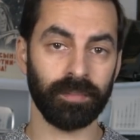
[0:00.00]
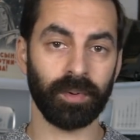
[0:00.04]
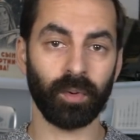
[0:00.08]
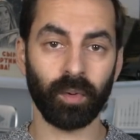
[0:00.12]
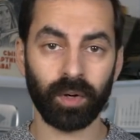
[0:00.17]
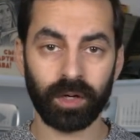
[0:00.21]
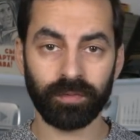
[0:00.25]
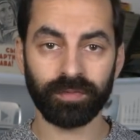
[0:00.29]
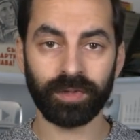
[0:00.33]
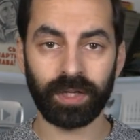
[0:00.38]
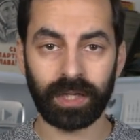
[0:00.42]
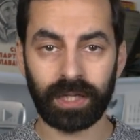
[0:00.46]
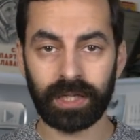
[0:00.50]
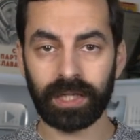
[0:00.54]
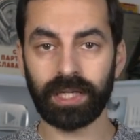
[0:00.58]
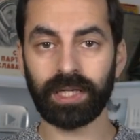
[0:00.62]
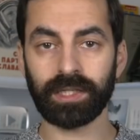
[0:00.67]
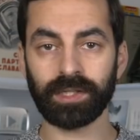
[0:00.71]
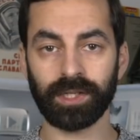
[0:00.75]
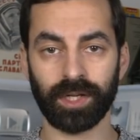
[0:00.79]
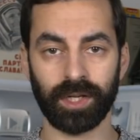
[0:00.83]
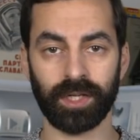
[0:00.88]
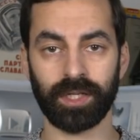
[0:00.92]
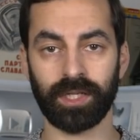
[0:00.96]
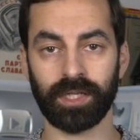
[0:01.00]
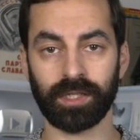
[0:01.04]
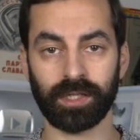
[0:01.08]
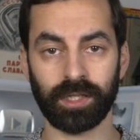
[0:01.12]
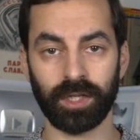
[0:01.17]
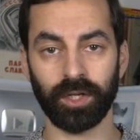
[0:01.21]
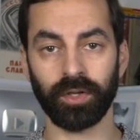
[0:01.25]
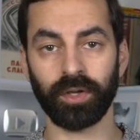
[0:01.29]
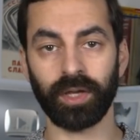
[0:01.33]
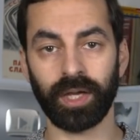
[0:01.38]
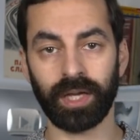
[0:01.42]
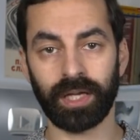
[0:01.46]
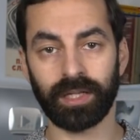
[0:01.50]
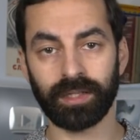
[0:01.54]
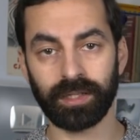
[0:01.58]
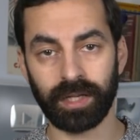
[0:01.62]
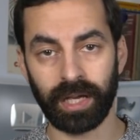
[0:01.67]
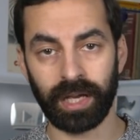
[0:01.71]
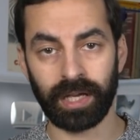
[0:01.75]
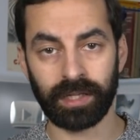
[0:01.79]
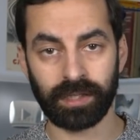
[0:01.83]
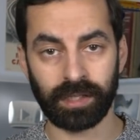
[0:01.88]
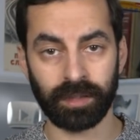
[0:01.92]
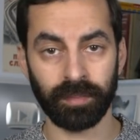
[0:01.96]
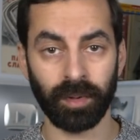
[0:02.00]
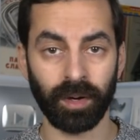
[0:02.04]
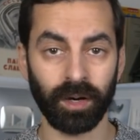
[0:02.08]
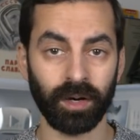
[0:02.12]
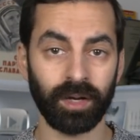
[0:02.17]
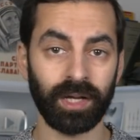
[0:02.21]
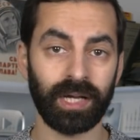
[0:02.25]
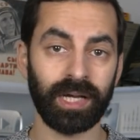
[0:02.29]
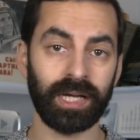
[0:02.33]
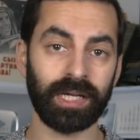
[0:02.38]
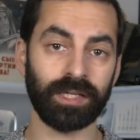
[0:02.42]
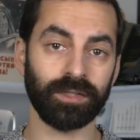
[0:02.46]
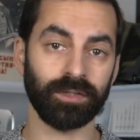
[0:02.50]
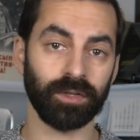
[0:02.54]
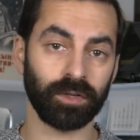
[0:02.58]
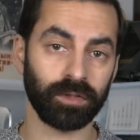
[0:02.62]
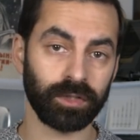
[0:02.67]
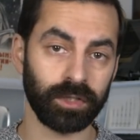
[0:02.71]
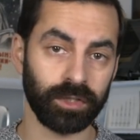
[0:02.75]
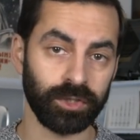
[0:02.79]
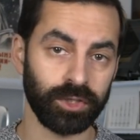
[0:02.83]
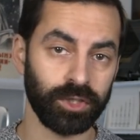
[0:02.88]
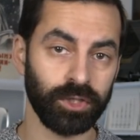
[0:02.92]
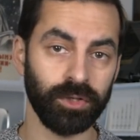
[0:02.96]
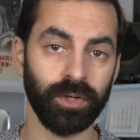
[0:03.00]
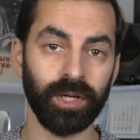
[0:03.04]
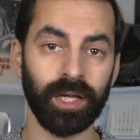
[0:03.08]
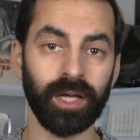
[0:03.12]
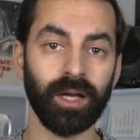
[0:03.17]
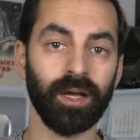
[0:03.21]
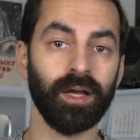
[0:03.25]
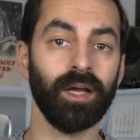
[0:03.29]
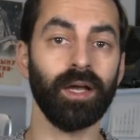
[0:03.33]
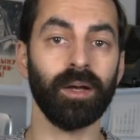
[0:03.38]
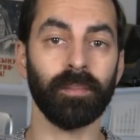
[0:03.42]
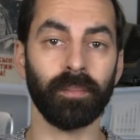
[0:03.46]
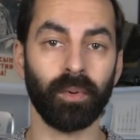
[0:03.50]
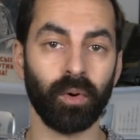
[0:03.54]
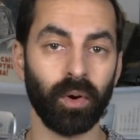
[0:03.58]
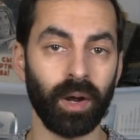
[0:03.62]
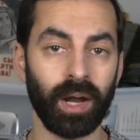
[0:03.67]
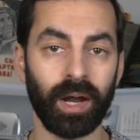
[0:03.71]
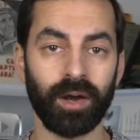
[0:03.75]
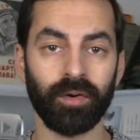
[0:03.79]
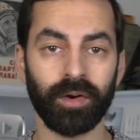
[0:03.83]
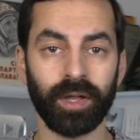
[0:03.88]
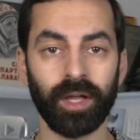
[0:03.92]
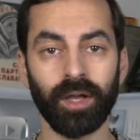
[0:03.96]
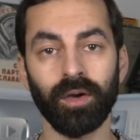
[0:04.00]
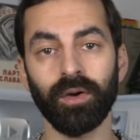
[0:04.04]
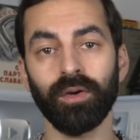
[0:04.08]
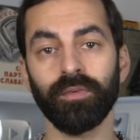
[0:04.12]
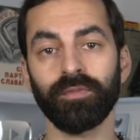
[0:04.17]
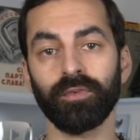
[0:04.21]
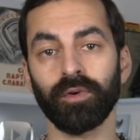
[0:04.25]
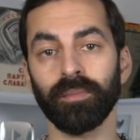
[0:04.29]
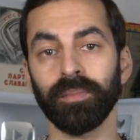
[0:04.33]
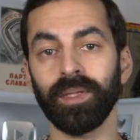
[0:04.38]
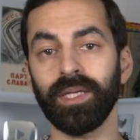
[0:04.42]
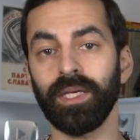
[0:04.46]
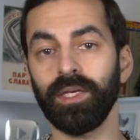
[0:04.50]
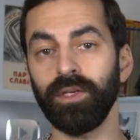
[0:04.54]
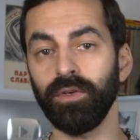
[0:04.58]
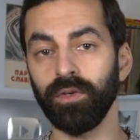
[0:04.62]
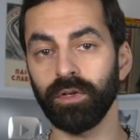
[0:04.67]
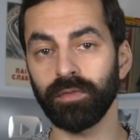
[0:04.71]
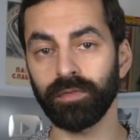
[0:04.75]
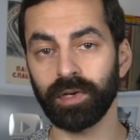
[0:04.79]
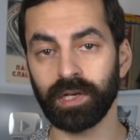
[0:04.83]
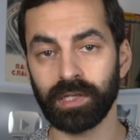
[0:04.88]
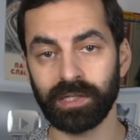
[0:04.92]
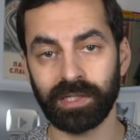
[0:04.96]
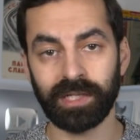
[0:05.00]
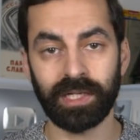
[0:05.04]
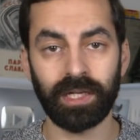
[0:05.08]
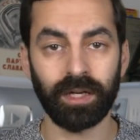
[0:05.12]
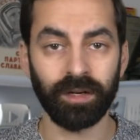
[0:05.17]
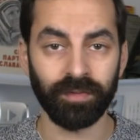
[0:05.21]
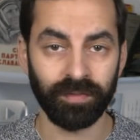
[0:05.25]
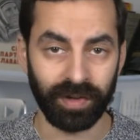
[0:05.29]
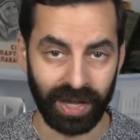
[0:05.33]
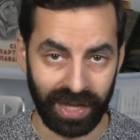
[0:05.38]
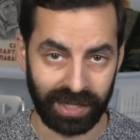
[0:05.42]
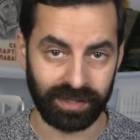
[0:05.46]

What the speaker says: But one of the leading scientists looking into ASMR is Dr. Giulia Poerio from the University of